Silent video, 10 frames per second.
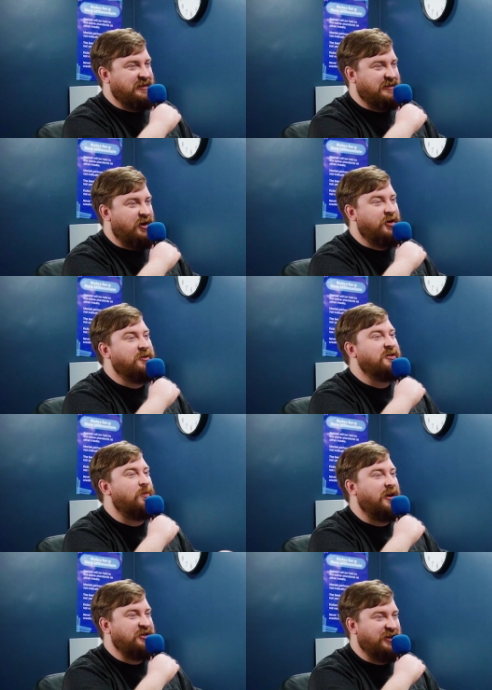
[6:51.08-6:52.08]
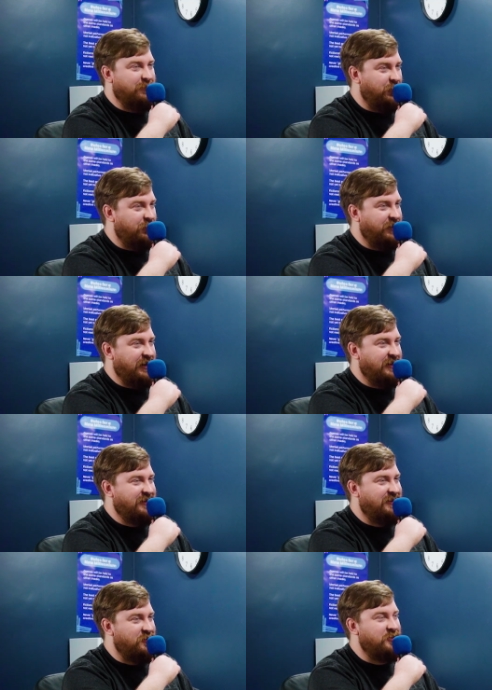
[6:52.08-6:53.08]
is, are you just watching a movie
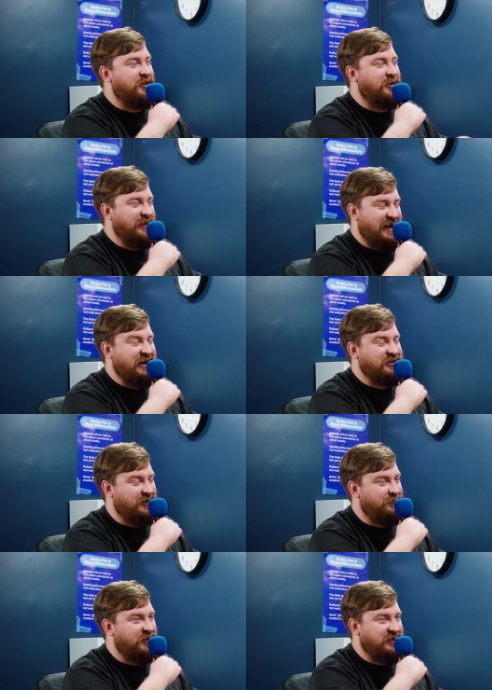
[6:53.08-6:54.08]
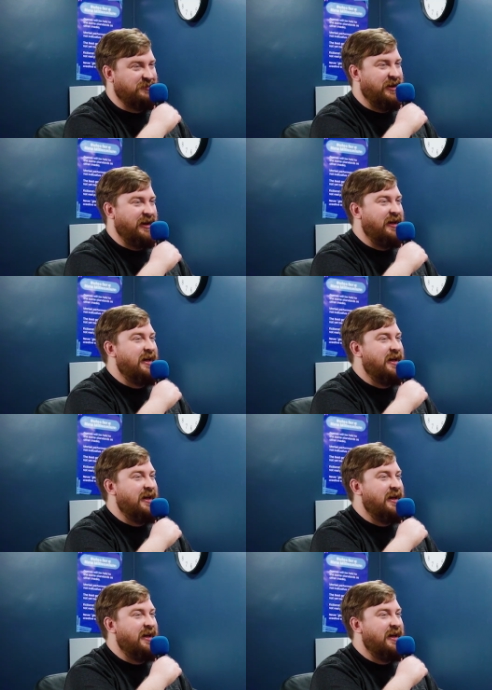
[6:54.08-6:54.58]
or are you like actually participating?